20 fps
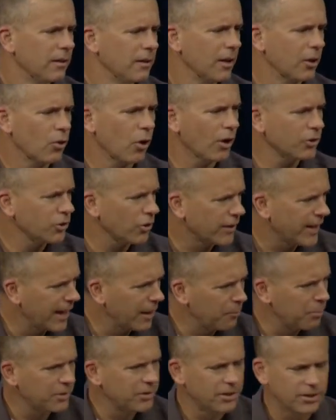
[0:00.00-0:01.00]
Across our
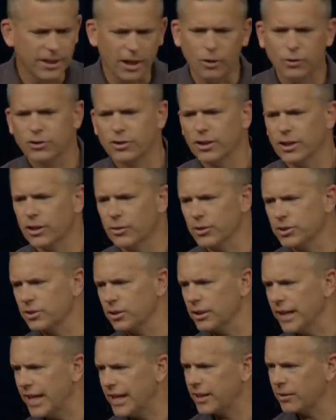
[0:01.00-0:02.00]
campuses, Elgin and
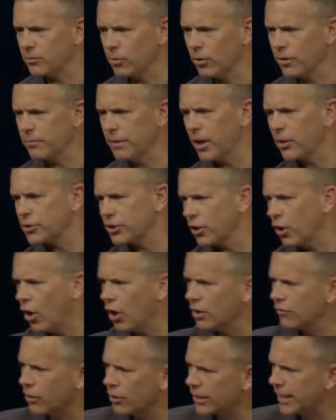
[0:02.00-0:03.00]
Crystal Lake and Rolling Meadows and
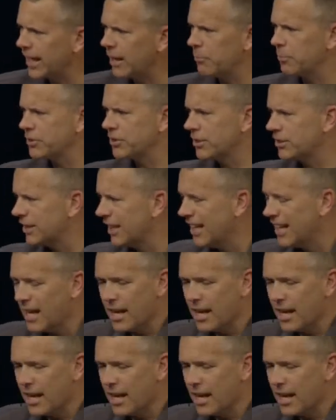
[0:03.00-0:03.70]
all of our campuses,